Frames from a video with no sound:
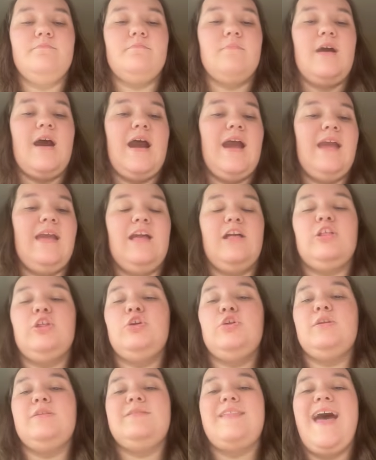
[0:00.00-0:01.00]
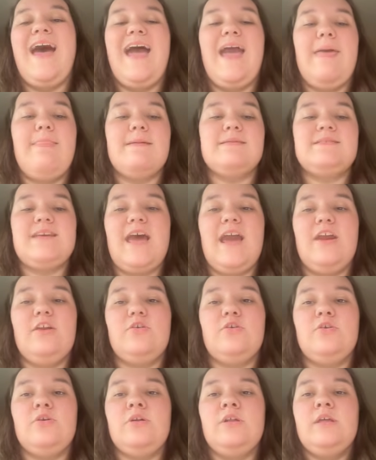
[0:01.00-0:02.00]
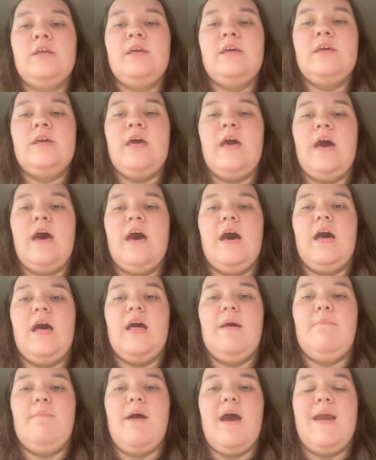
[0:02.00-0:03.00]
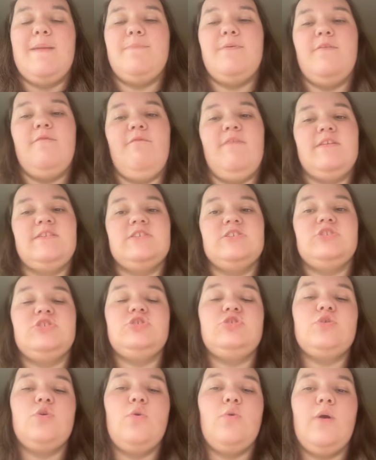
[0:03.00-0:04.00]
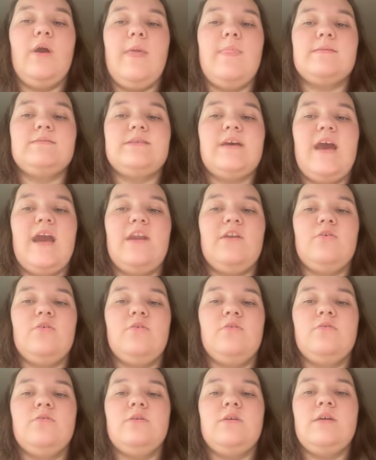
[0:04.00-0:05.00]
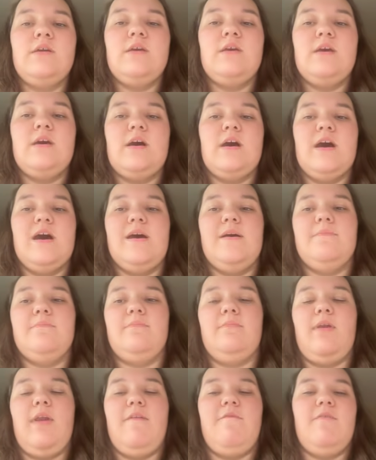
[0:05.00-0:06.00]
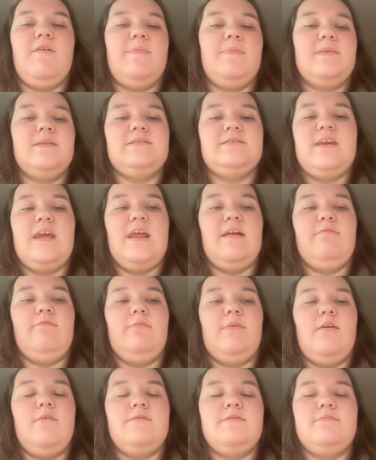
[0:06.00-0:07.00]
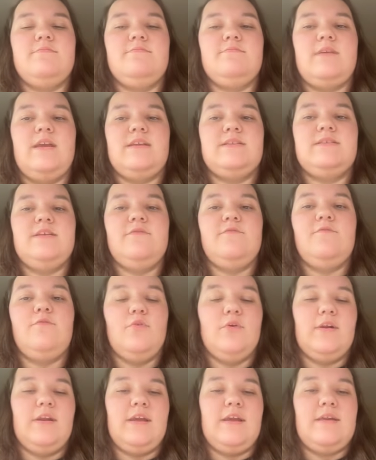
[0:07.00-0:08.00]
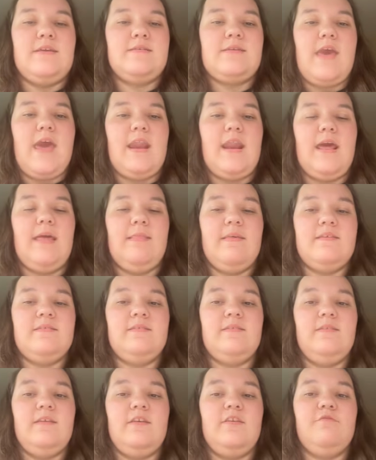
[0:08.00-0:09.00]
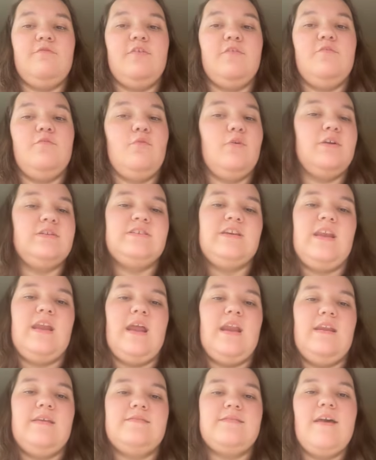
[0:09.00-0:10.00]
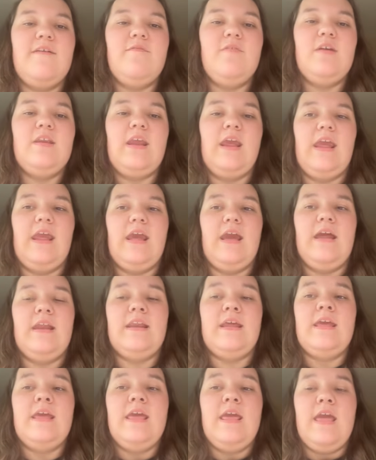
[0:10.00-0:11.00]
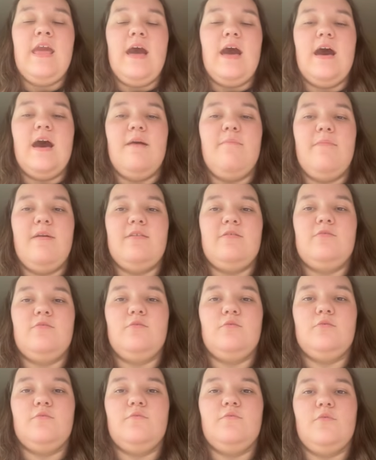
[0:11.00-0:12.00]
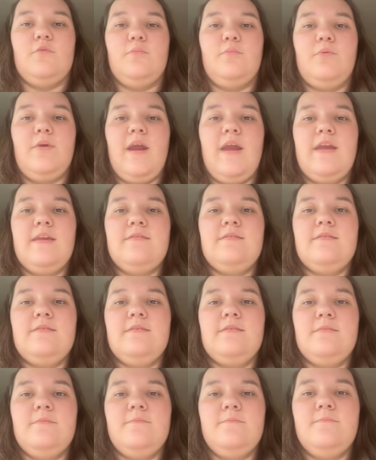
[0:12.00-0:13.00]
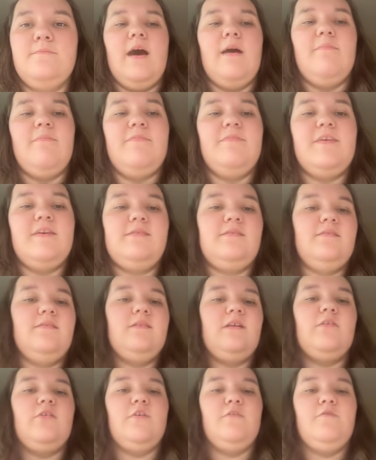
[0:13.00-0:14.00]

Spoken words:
I included that in the title. I put vintage toy in the title, gave it the date of about 1940s, and I listed this for $14.97, and it sold full price. This is another